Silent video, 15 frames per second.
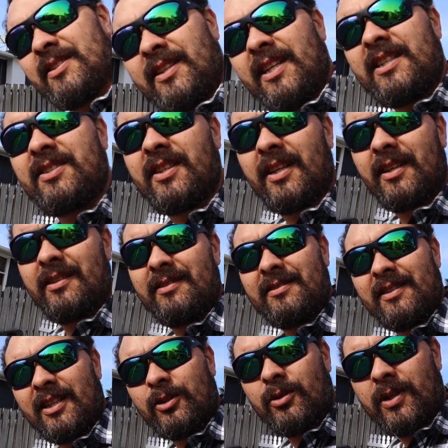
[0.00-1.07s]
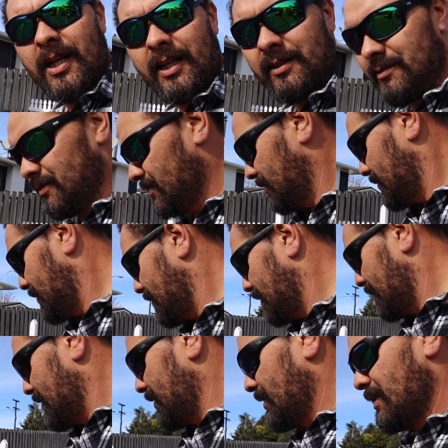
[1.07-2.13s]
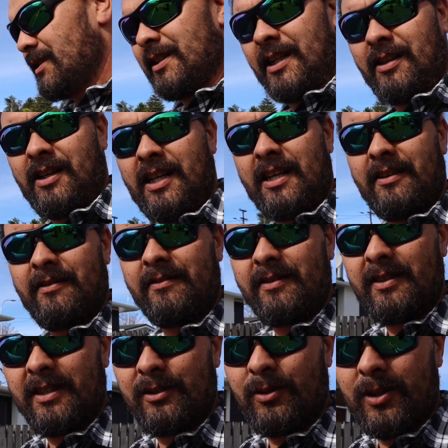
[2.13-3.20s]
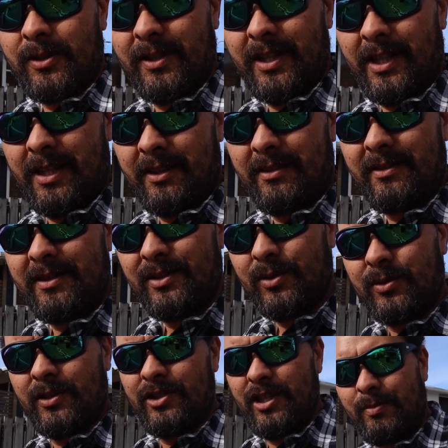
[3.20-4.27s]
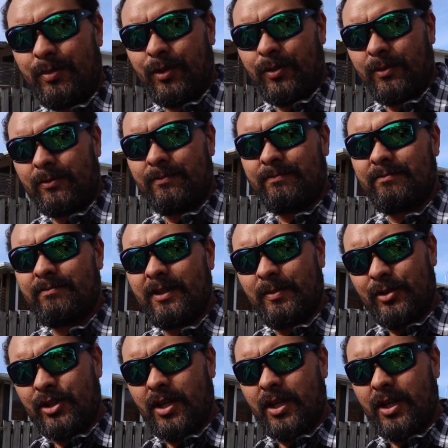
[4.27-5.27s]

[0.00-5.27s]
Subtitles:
the next thing, cooker. Now I have a cooker in here. It's called a jet boil. Let me show